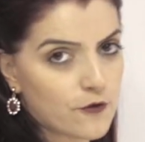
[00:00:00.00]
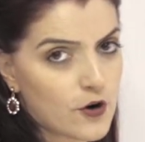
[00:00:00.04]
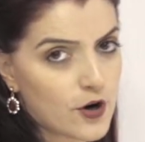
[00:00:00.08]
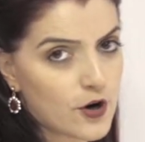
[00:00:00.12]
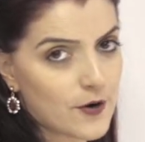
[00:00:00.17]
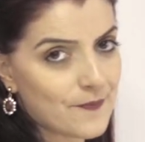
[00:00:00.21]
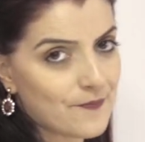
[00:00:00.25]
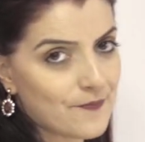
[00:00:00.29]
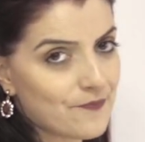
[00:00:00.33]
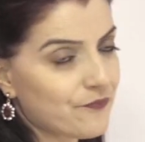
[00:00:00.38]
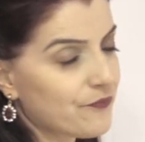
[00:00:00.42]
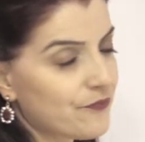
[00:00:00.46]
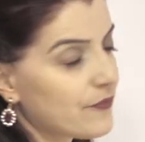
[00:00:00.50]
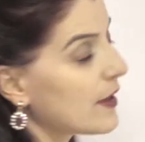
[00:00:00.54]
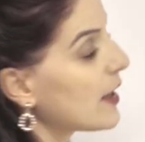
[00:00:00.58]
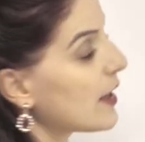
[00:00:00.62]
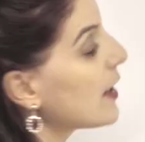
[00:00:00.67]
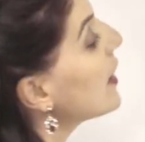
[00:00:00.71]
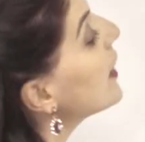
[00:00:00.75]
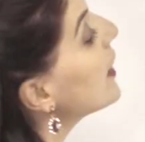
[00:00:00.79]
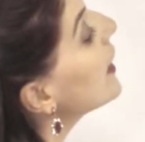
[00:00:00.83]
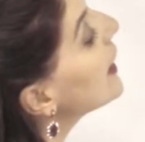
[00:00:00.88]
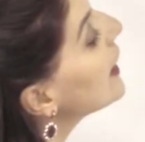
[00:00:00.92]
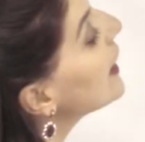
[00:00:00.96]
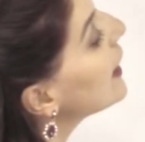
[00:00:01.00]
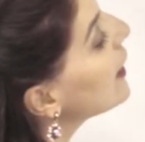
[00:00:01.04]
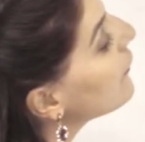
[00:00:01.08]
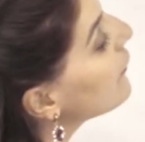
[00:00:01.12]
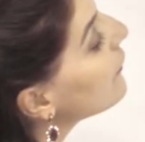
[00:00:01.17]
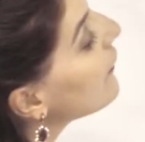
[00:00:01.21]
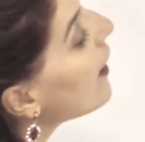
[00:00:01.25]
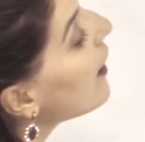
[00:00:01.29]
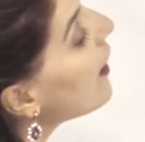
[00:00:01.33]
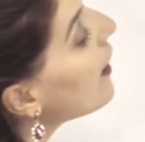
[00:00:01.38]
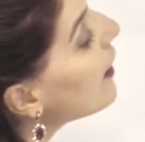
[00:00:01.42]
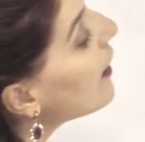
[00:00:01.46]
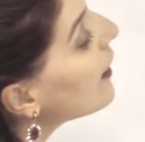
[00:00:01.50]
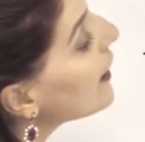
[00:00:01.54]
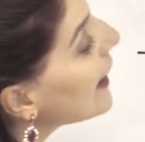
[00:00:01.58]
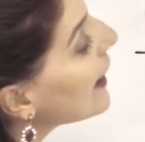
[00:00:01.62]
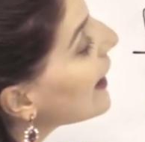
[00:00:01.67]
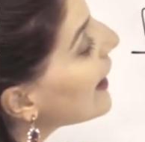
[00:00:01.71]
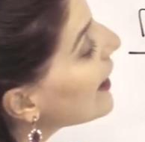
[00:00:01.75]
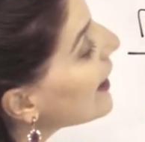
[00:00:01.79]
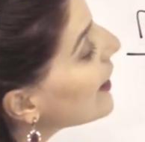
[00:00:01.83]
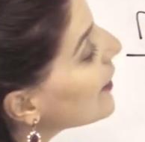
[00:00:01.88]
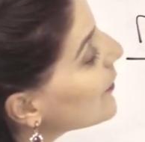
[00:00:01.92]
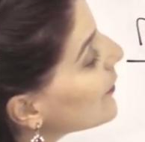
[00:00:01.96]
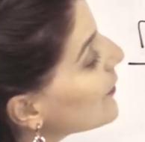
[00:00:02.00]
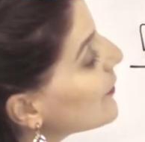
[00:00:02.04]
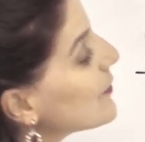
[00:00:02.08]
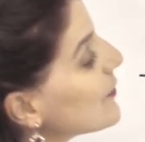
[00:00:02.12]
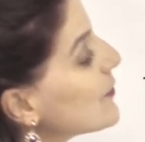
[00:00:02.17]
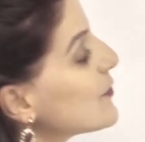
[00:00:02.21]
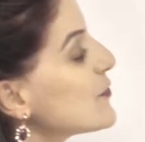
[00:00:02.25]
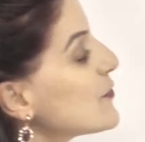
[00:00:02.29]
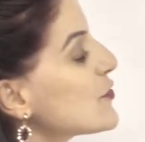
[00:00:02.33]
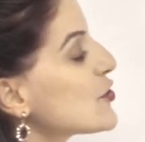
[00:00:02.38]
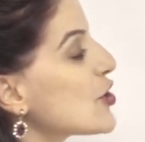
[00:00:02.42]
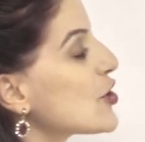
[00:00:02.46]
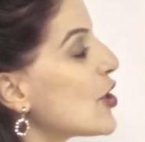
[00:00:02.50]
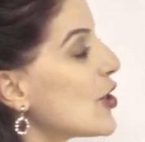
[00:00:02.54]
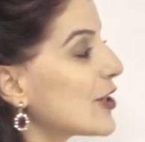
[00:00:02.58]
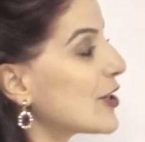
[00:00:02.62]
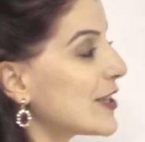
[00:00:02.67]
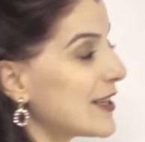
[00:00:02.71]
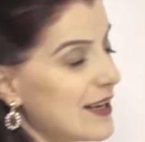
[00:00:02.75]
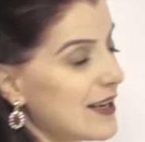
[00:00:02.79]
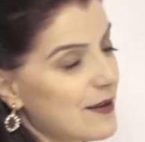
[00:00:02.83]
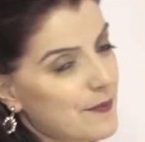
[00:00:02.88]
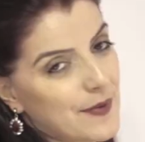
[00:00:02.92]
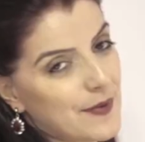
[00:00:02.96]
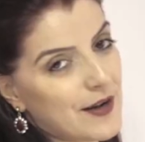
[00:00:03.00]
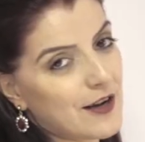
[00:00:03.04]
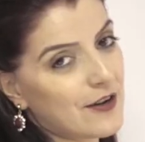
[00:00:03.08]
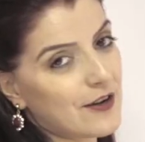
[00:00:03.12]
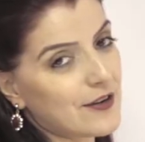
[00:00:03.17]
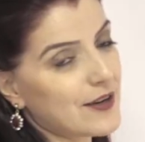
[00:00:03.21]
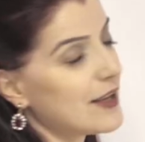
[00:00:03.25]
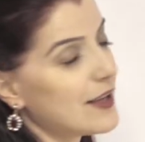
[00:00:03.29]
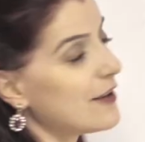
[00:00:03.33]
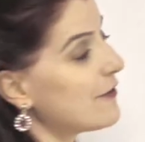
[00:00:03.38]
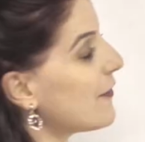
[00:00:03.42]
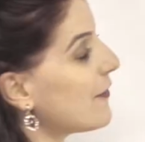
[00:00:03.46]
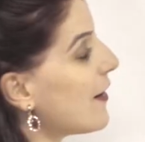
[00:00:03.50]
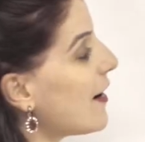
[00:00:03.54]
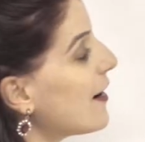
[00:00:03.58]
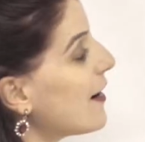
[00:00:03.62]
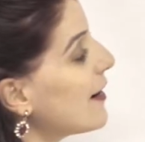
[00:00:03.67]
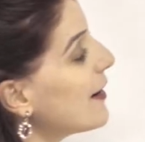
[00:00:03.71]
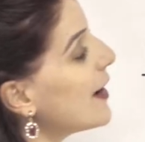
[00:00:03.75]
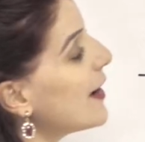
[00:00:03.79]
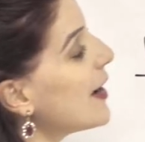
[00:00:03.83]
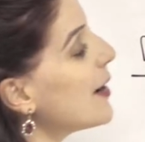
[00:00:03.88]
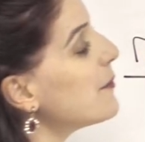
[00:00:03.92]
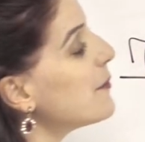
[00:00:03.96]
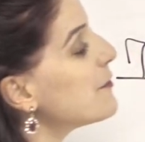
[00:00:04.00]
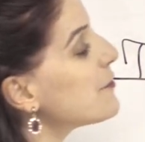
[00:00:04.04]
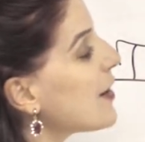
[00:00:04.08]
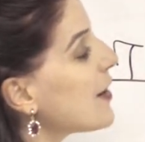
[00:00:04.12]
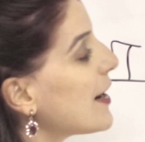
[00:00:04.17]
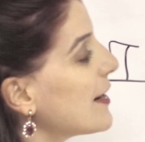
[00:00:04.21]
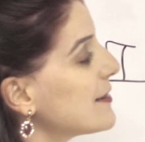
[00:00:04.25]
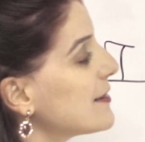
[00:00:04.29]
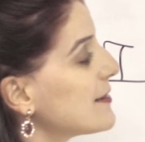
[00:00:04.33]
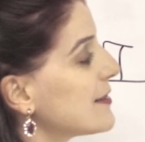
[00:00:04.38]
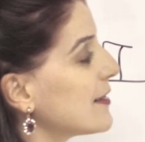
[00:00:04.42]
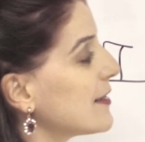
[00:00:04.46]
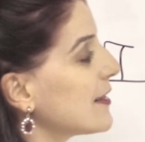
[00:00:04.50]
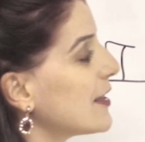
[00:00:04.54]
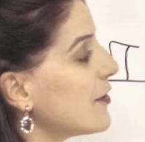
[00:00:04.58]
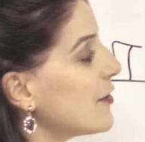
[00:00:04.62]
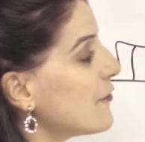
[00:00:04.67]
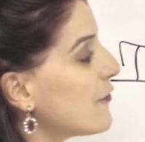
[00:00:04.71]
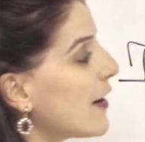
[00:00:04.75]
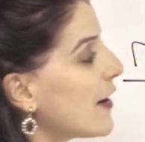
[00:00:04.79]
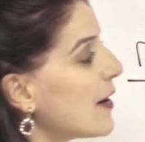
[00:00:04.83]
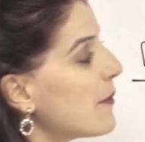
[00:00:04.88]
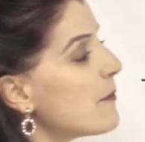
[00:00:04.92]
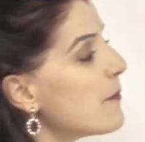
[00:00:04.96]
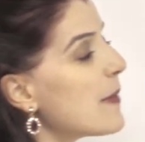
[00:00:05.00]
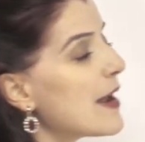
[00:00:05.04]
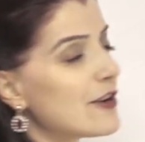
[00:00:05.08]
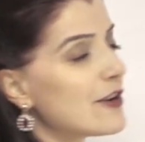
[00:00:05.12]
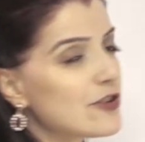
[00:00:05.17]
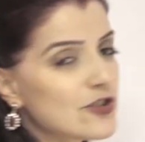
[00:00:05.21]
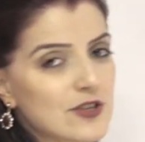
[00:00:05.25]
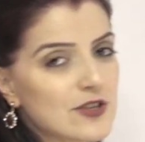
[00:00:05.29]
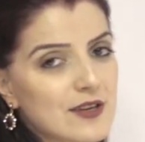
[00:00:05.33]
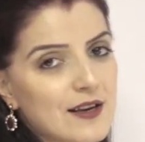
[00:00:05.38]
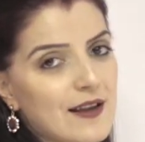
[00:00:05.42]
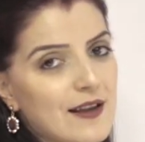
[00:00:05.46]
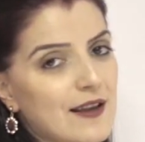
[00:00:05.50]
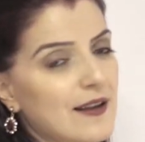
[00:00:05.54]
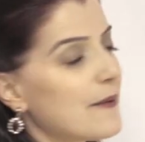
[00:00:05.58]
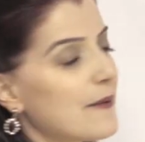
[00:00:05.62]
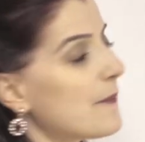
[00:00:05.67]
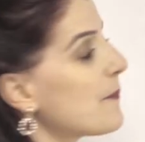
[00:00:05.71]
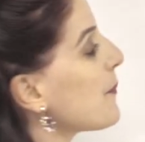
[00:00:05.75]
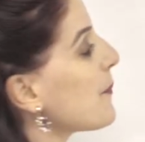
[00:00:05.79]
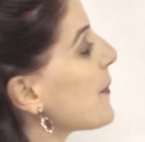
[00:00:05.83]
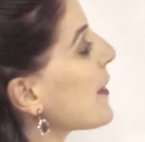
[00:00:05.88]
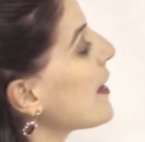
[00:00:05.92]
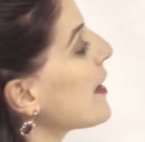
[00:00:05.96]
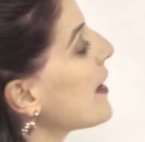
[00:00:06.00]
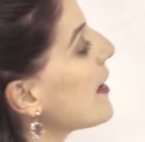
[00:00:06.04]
form. If I am talking about, if I am writing, if I'm mentioning